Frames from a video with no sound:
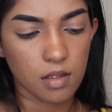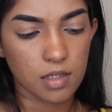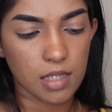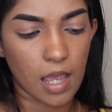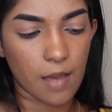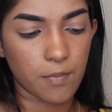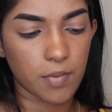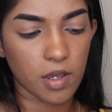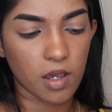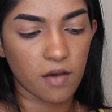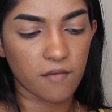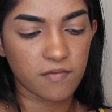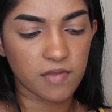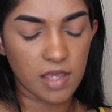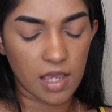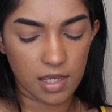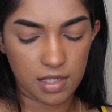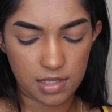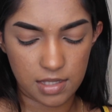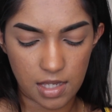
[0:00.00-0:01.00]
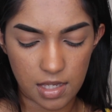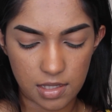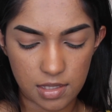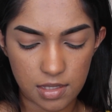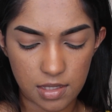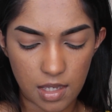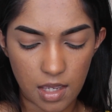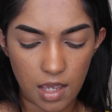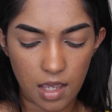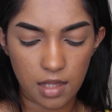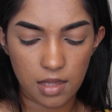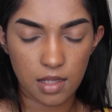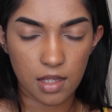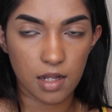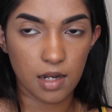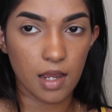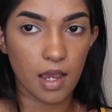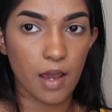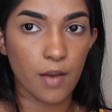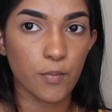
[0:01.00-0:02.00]
tapping off the excess, and
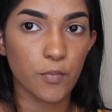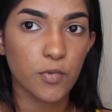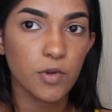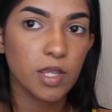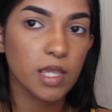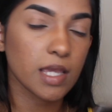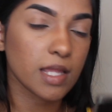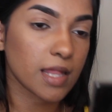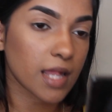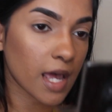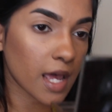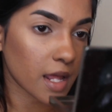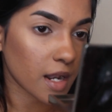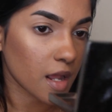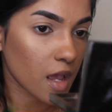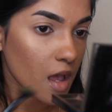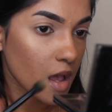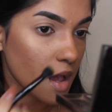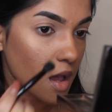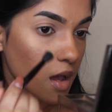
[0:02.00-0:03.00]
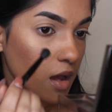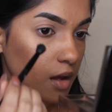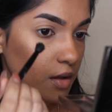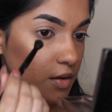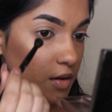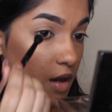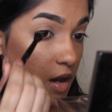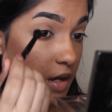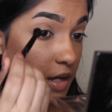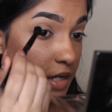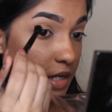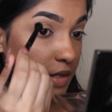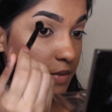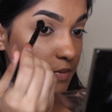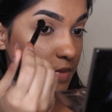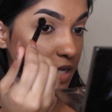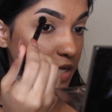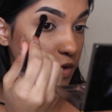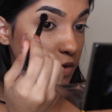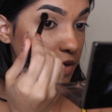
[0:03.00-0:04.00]
then I'm bringing that not
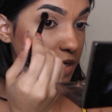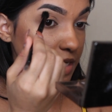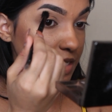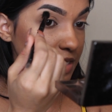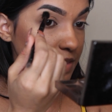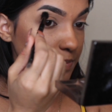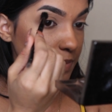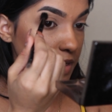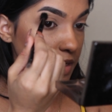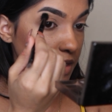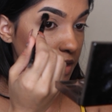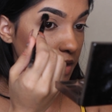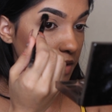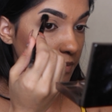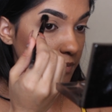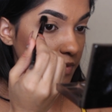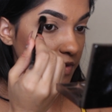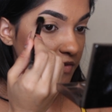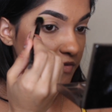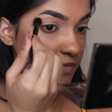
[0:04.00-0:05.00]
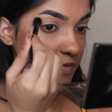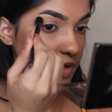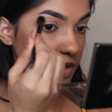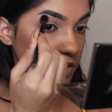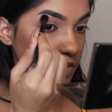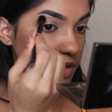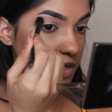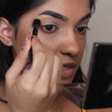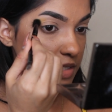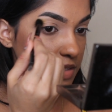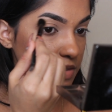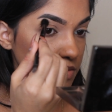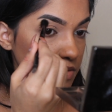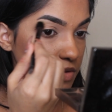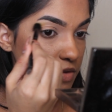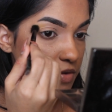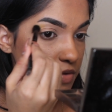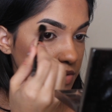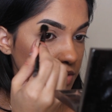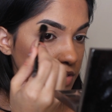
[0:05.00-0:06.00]
in my crease, but above my crease, so
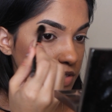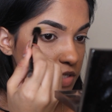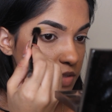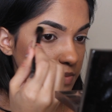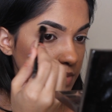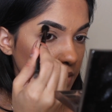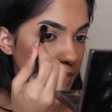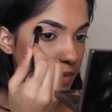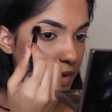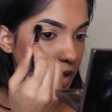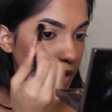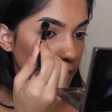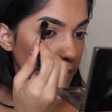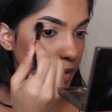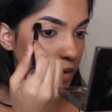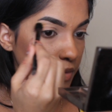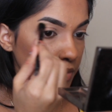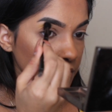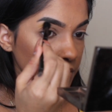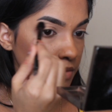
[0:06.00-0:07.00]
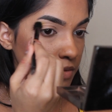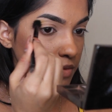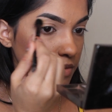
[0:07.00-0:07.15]
closer to my brow bone.